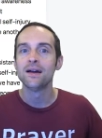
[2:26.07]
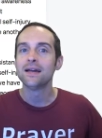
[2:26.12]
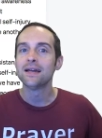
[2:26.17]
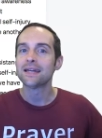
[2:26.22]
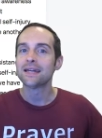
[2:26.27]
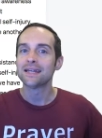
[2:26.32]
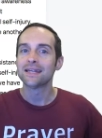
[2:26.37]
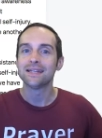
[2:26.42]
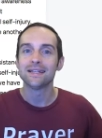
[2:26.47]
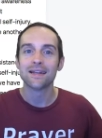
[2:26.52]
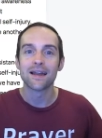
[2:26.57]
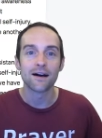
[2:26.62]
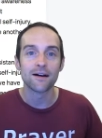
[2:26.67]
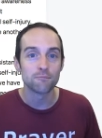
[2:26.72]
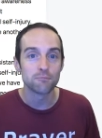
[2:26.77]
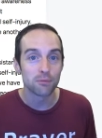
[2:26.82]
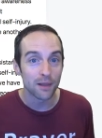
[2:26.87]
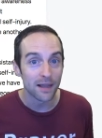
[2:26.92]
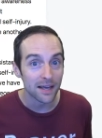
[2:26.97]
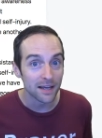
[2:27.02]
in
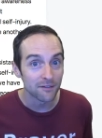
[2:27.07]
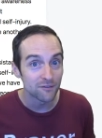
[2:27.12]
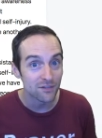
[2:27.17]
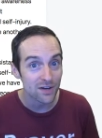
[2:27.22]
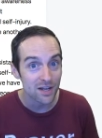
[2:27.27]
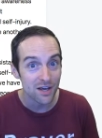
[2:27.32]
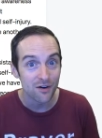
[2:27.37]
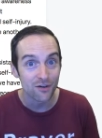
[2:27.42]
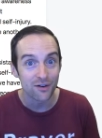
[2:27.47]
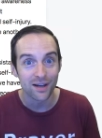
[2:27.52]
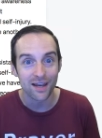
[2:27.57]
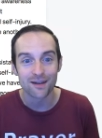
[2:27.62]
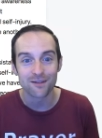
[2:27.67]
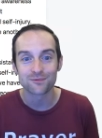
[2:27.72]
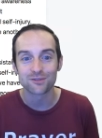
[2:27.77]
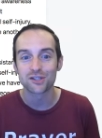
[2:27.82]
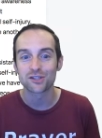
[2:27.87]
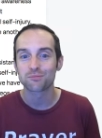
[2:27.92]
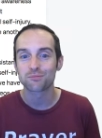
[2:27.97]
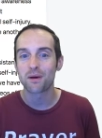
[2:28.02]
playing video games
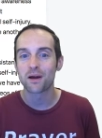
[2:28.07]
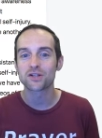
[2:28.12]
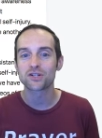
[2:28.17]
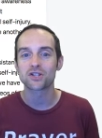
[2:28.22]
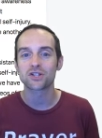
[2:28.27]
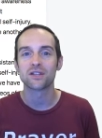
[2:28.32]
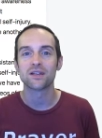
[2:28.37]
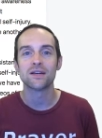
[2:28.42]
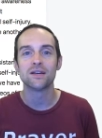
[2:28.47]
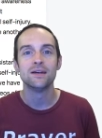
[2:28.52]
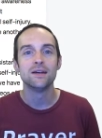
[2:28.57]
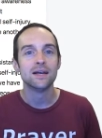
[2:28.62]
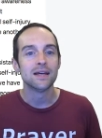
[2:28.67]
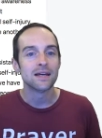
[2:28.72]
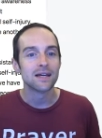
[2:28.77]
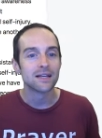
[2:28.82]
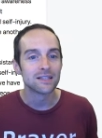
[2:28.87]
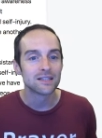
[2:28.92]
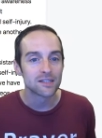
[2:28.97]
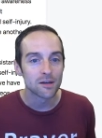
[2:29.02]
especially
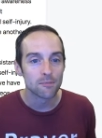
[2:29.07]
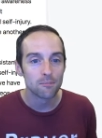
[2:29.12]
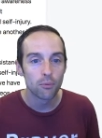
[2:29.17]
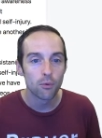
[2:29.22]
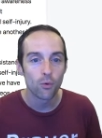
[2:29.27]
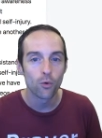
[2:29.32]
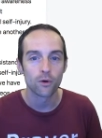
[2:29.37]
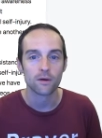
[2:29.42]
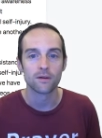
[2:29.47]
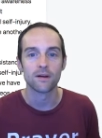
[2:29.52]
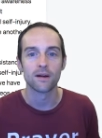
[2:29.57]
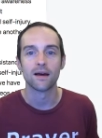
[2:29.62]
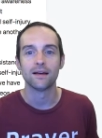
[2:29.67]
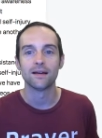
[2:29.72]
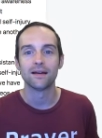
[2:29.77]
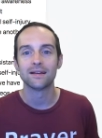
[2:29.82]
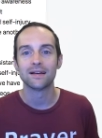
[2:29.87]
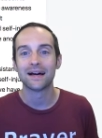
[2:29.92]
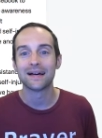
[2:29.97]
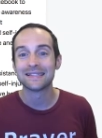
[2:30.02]
it's important on
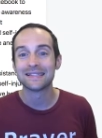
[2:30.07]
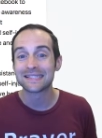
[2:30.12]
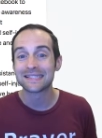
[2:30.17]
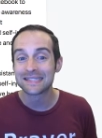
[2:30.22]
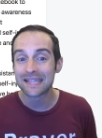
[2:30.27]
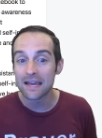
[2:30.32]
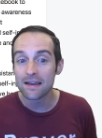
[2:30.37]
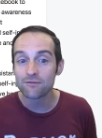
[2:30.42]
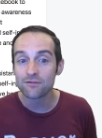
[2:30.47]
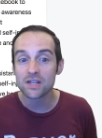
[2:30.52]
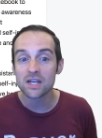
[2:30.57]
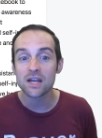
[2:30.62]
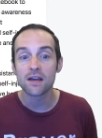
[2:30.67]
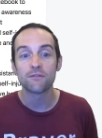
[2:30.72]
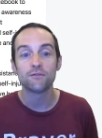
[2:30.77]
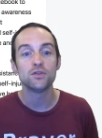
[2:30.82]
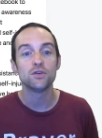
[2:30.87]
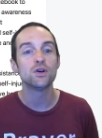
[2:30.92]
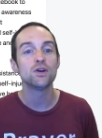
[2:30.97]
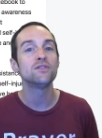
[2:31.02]
uh, safety if
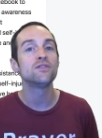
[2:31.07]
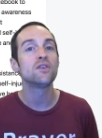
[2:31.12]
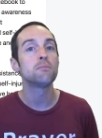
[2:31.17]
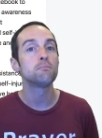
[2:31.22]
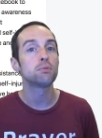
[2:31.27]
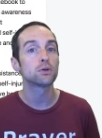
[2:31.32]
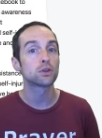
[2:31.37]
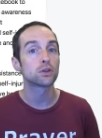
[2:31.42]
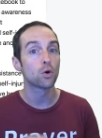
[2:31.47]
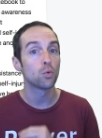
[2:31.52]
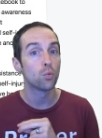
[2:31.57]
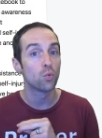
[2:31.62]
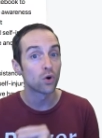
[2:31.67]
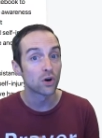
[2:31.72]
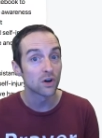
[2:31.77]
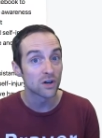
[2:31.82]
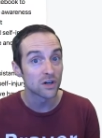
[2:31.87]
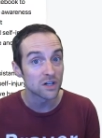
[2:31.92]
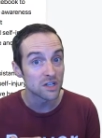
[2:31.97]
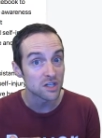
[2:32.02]
you even put the
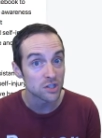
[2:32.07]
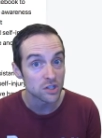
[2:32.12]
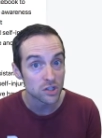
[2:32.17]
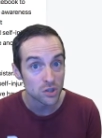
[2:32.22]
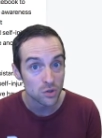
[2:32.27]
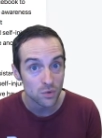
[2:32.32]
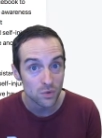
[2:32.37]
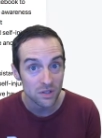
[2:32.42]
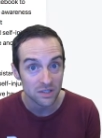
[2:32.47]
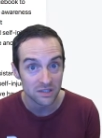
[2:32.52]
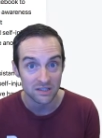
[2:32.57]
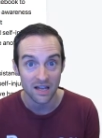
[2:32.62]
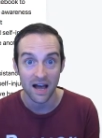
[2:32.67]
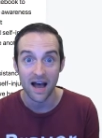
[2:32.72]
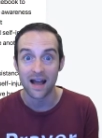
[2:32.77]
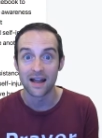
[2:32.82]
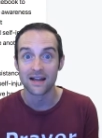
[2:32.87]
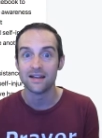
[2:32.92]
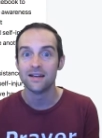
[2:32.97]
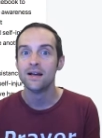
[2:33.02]
word
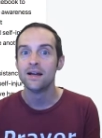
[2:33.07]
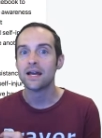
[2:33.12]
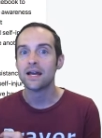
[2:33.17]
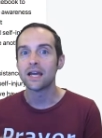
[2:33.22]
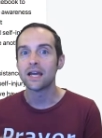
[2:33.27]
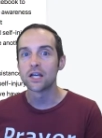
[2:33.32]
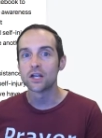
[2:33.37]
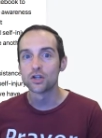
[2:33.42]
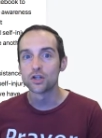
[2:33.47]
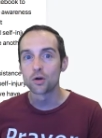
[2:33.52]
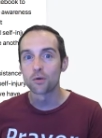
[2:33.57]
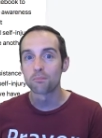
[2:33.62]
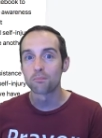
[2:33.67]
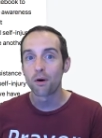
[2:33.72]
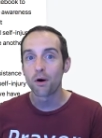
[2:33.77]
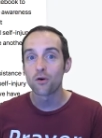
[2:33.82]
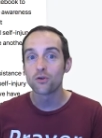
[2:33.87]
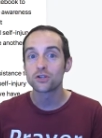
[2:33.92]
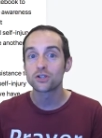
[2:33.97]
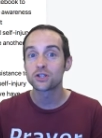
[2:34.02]
suicide in your
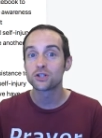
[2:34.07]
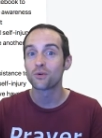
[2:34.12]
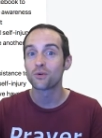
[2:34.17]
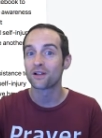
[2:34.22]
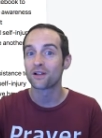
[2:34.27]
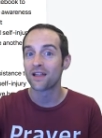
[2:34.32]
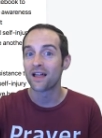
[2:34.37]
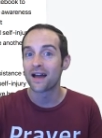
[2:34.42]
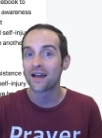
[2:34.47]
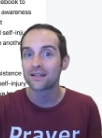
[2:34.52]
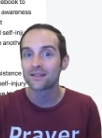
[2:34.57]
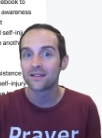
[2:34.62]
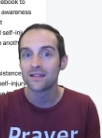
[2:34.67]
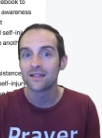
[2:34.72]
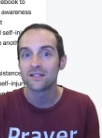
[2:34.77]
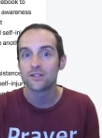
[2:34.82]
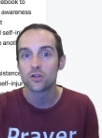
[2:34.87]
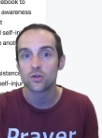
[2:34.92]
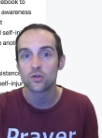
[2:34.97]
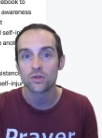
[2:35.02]
post you are likely
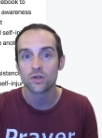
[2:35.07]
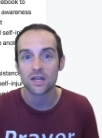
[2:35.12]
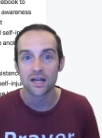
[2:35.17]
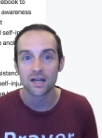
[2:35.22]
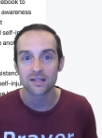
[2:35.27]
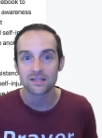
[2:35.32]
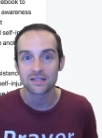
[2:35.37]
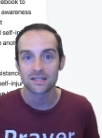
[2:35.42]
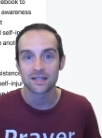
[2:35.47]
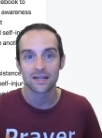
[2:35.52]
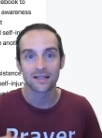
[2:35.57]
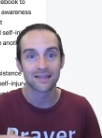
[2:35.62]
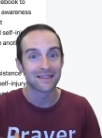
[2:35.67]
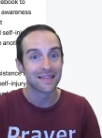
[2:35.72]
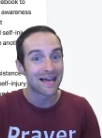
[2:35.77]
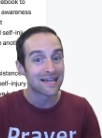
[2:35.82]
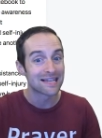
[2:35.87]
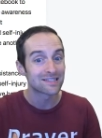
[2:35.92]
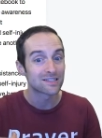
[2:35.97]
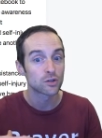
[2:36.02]
to get
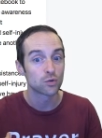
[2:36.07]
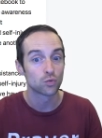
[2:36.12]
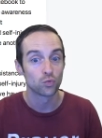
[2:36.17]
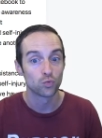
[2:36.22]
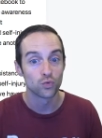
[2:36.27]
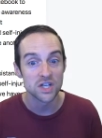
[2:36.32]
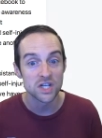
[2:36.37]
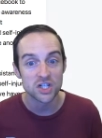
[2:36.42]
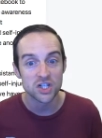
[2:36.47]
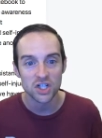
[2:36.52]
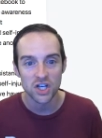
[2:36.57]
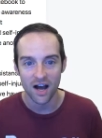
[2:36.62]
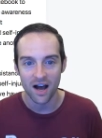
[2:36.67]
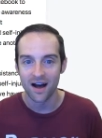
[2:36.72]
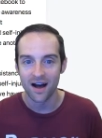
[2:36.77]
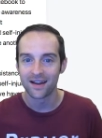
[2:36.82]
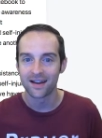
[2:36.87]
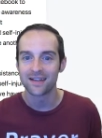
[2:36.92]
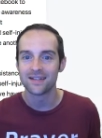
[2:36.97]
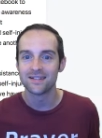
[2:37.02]
less reach
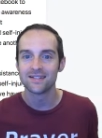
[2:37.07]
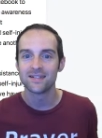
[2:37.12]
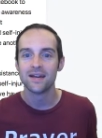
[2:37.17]
on it